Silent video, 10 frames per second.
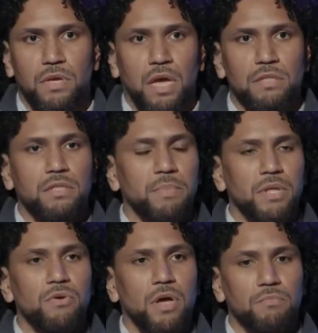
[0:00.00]
As somebody
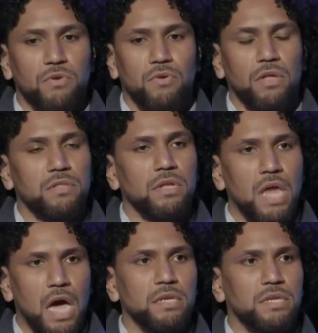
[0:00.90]
who comes across a
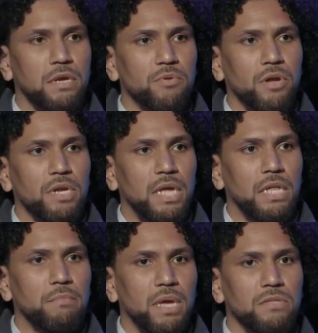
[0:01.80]
lot of timber on a
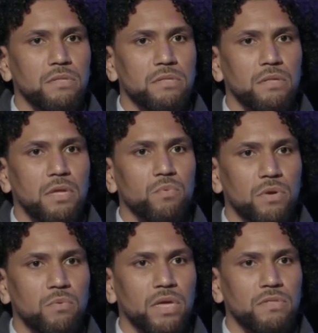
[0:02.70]
daily basis in
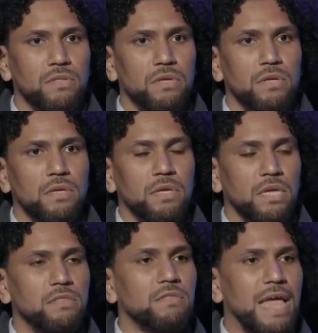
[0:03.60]
wood waste,
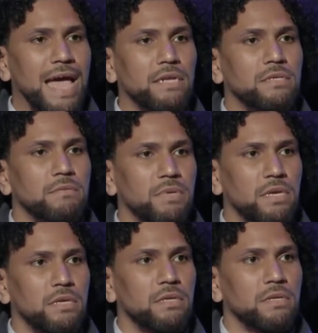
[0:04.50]
it's sad to
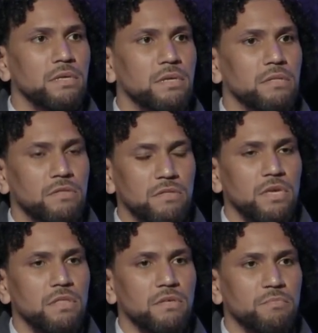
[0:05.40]
me to
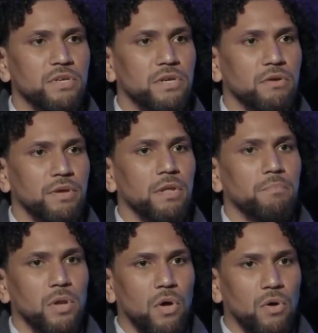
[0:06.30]
see this material end
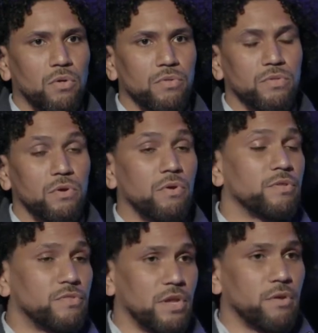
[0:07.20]
up in holes or
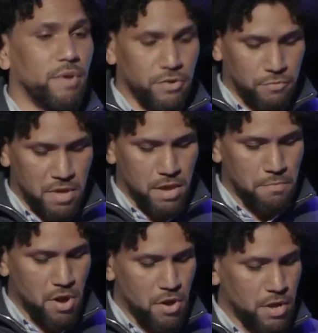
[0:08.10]
incinerators being
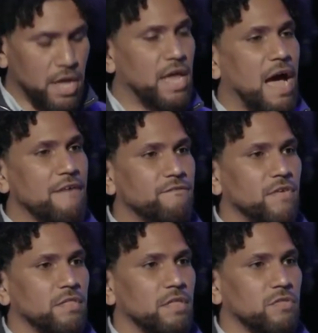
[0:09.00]
burned. And I
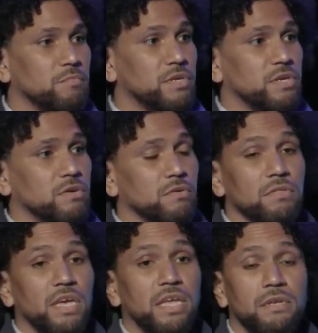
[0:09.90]
feel that this material,
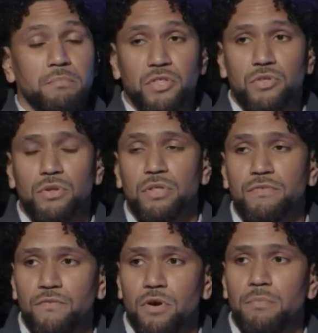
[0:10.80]
in dimensional in its
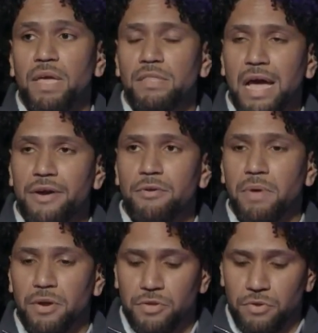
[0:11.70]
form, has higher and
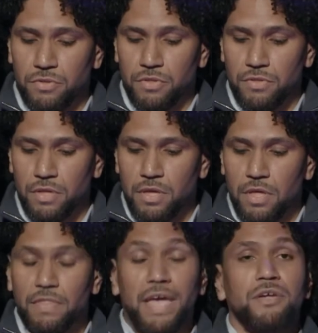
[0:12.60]
better uses
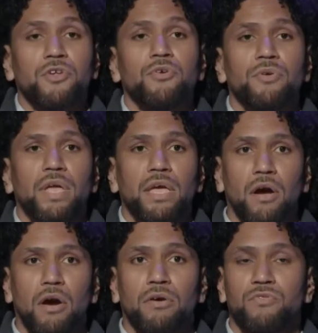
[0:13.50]
that could create
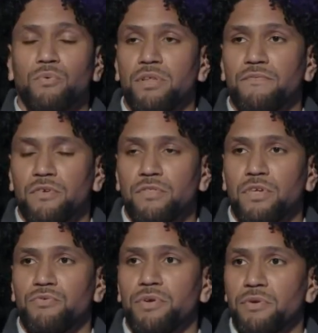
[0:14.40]
our 21st
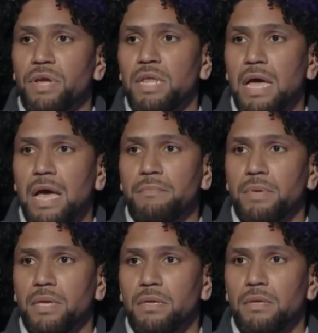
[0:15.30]
century green economy.